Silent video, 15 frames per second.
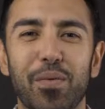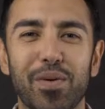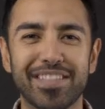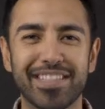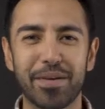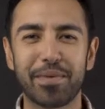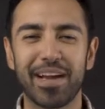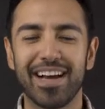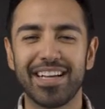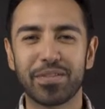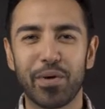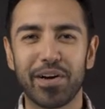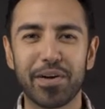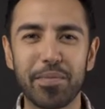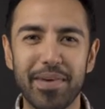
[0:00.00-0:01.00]
What's up
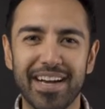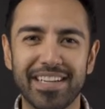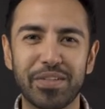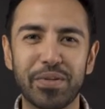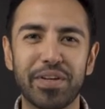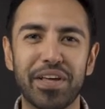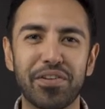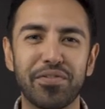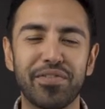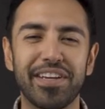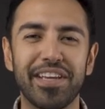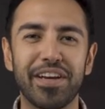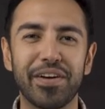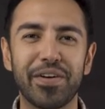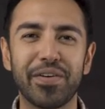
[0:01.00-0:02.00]
guys, welcome back to another
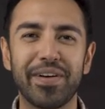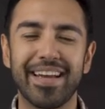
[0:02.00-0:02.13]
video.